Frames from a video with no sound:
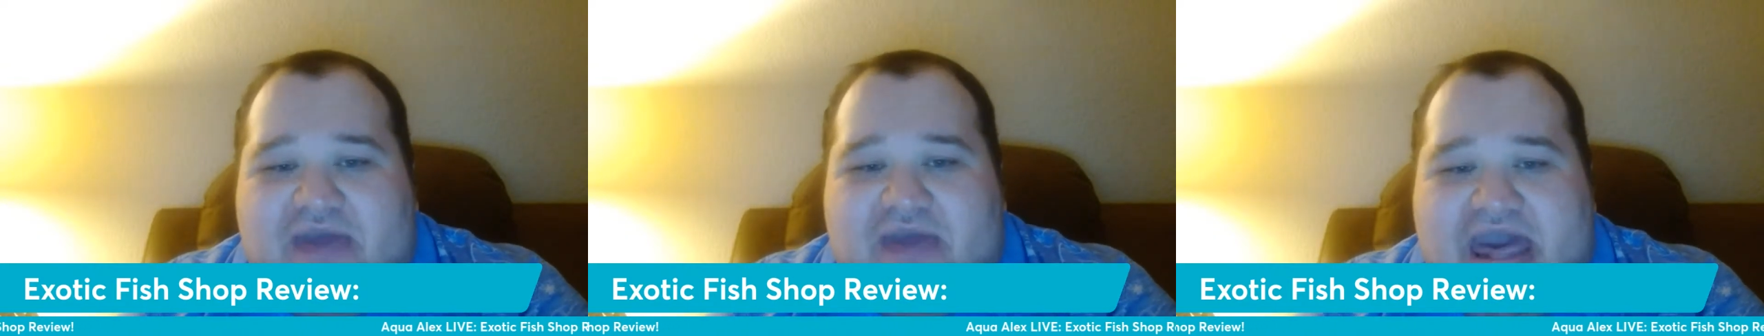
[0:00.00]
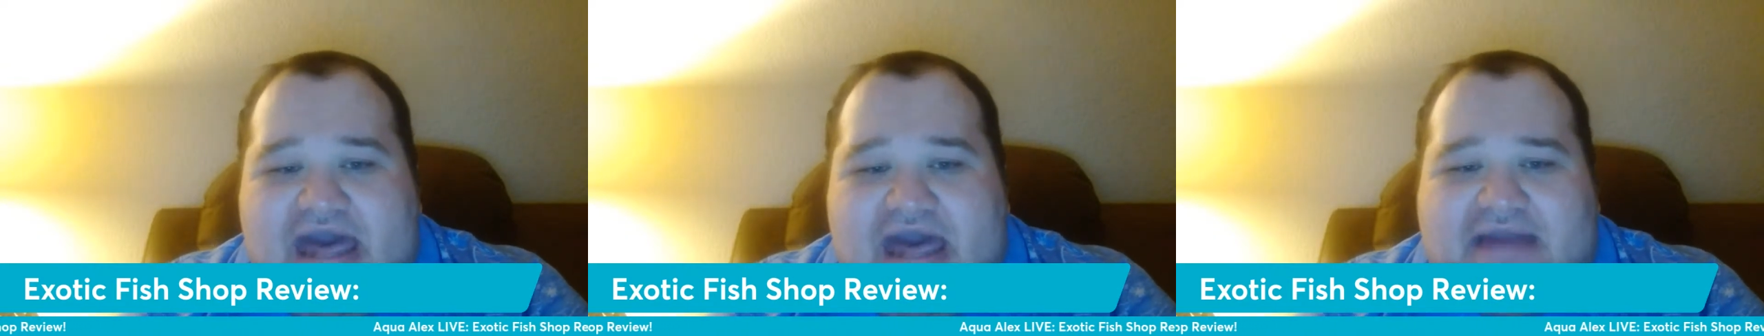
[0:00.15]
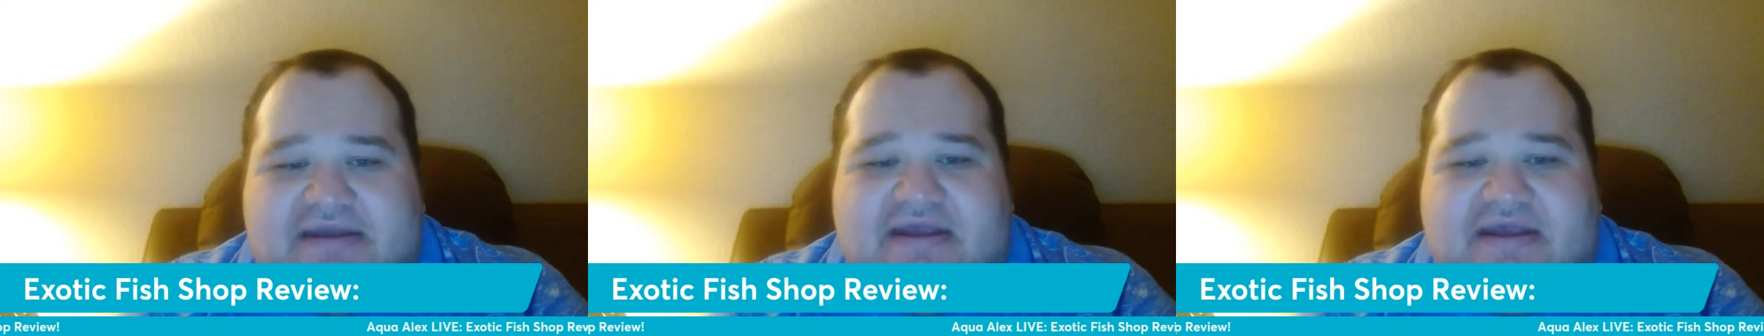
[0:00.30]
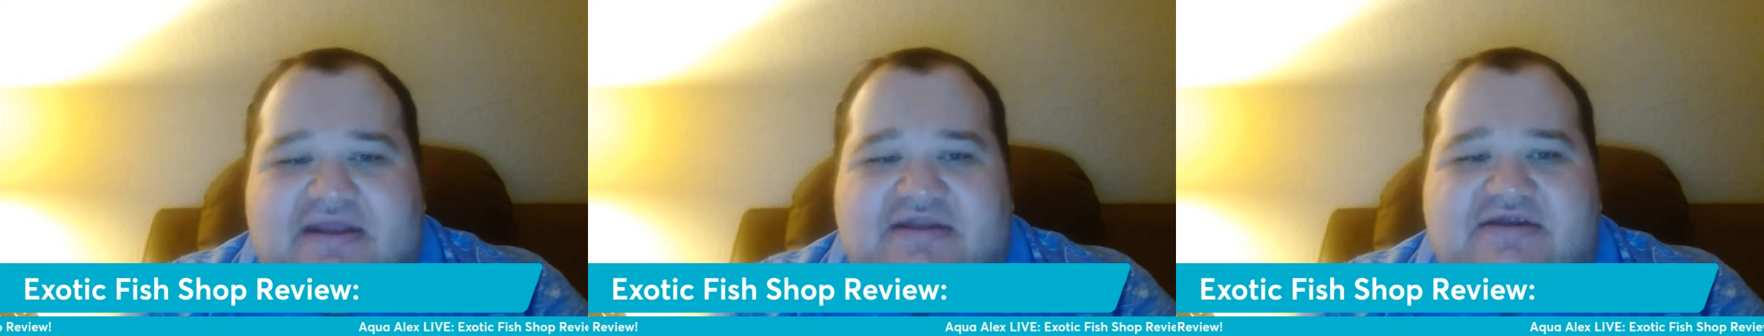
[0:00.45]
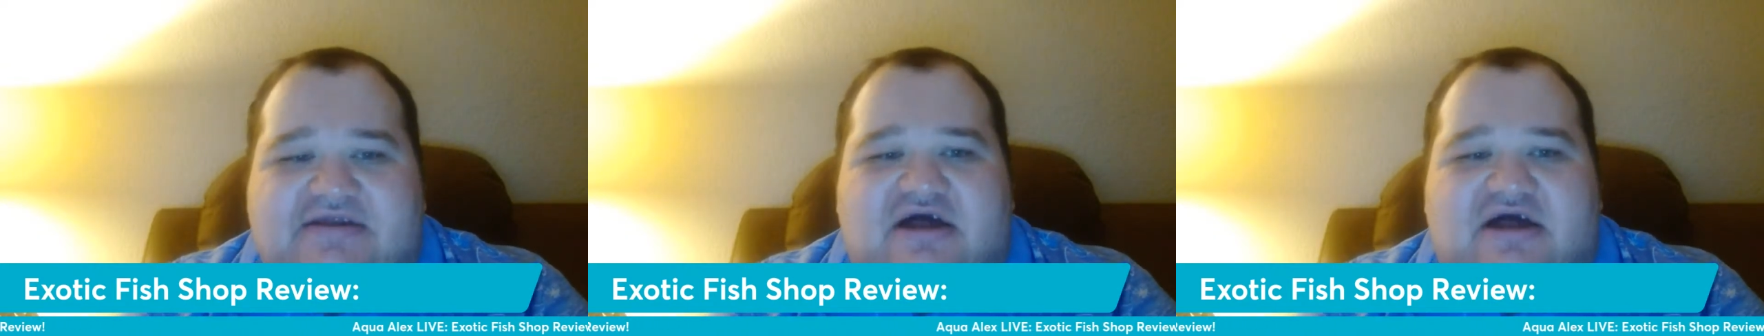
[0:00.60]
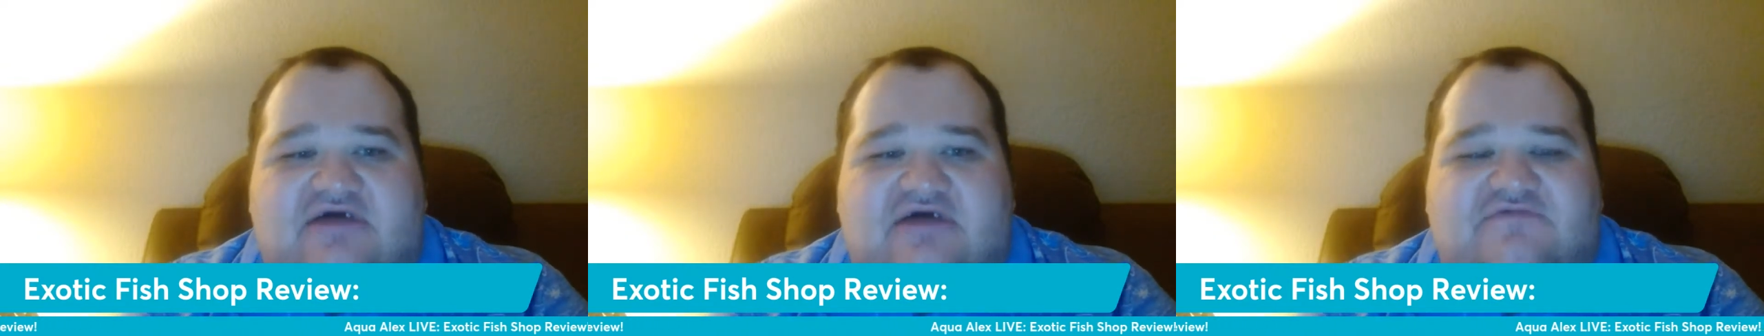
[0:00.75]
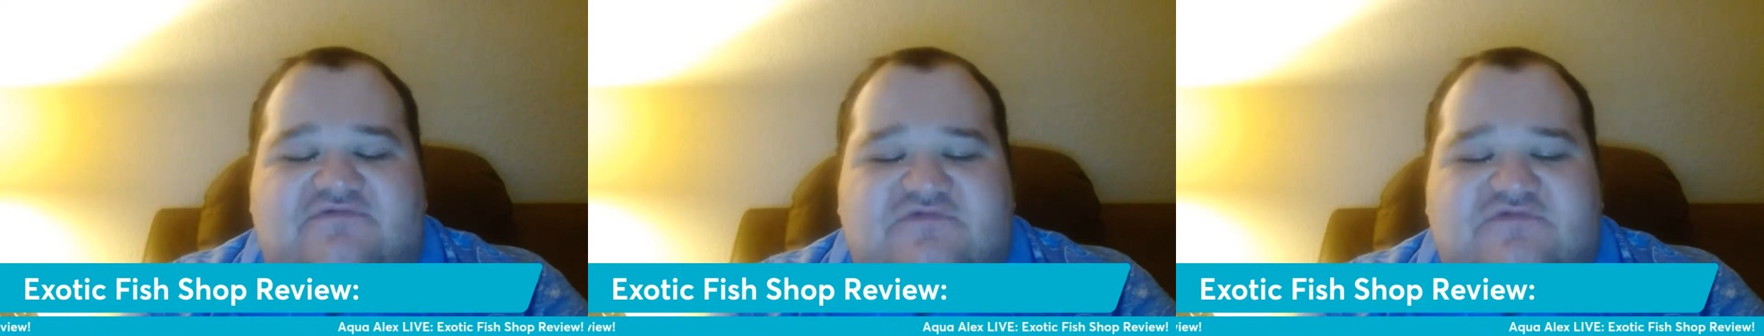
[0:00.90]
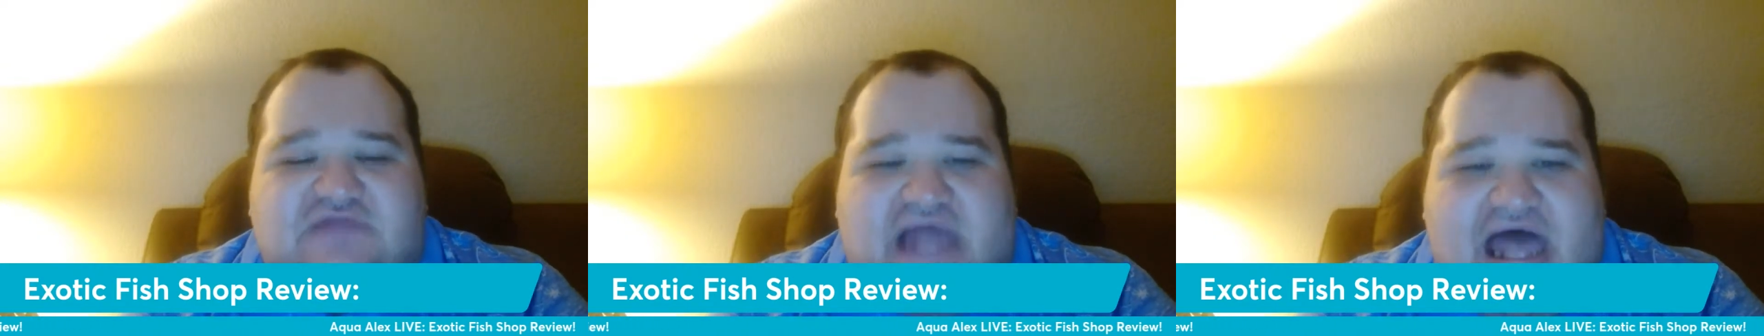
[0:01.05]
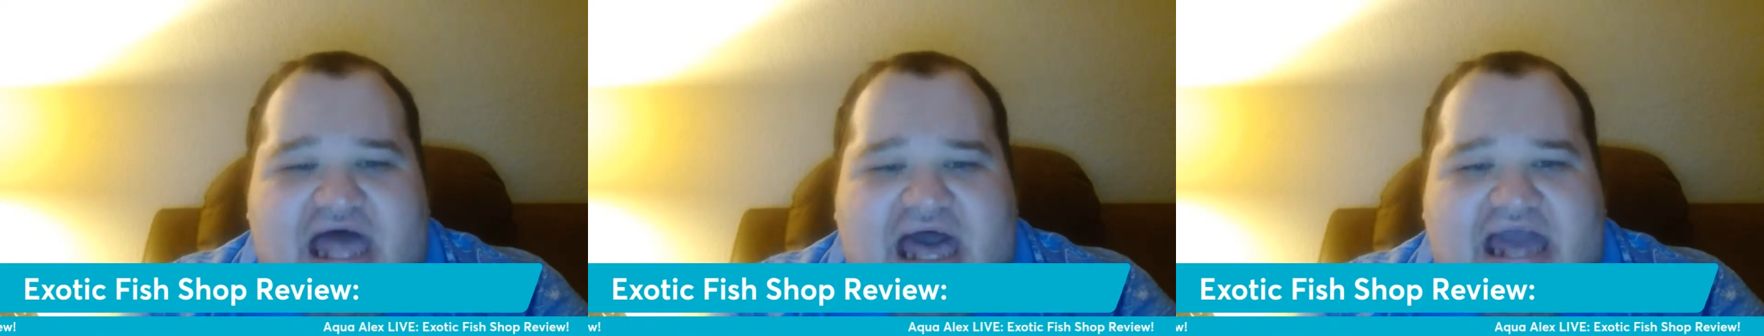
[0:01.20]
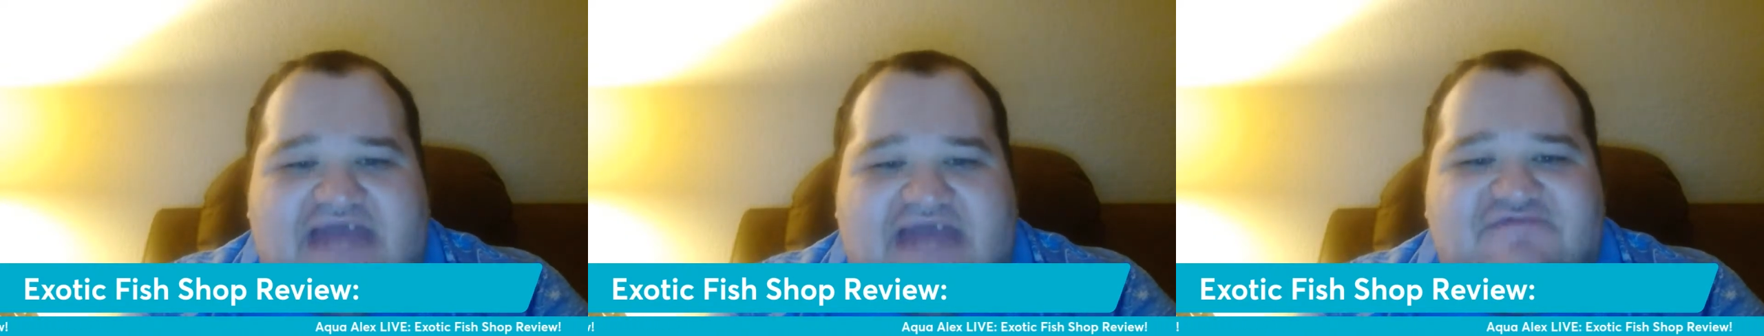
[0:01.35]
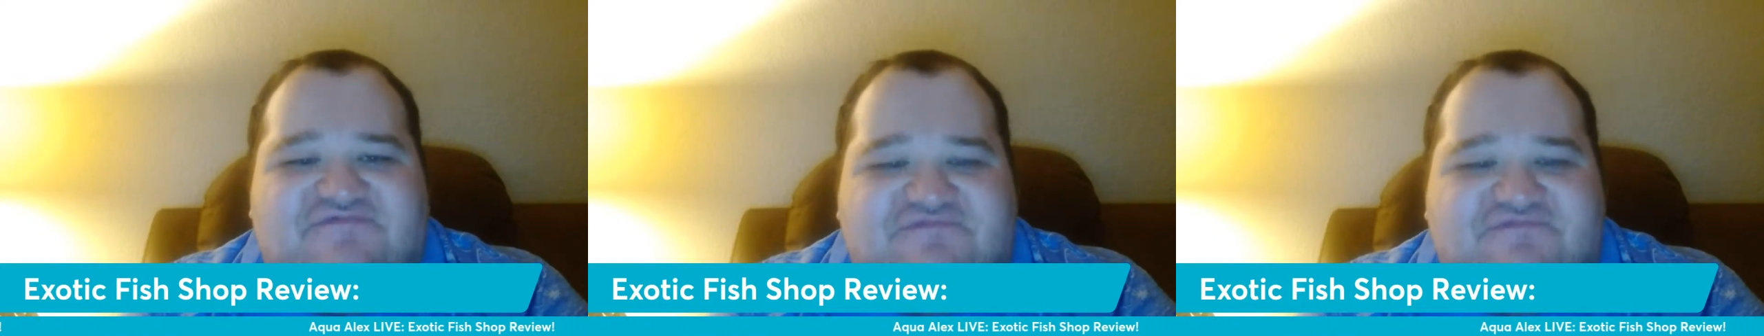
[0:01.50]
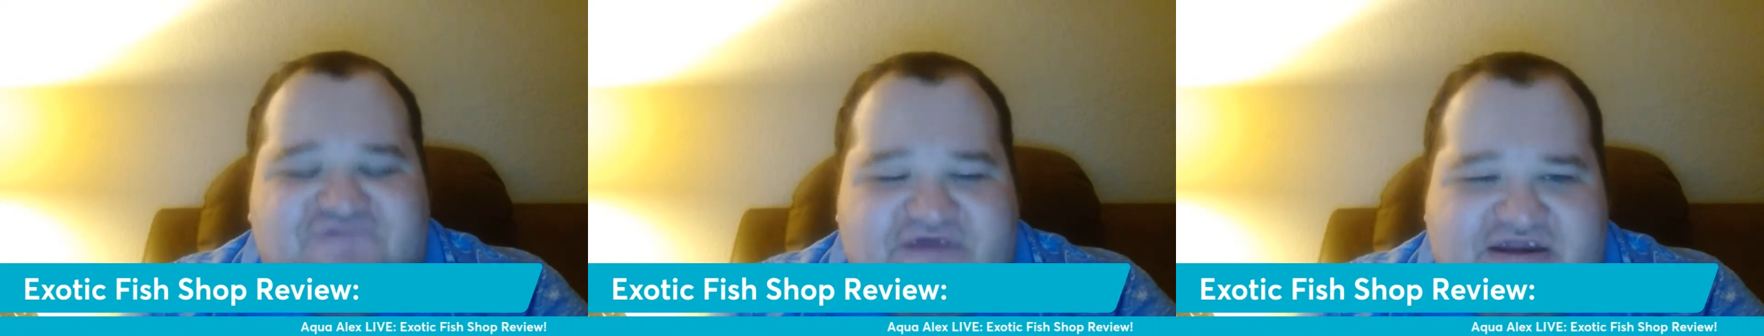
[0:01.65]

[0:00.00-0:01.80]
package of live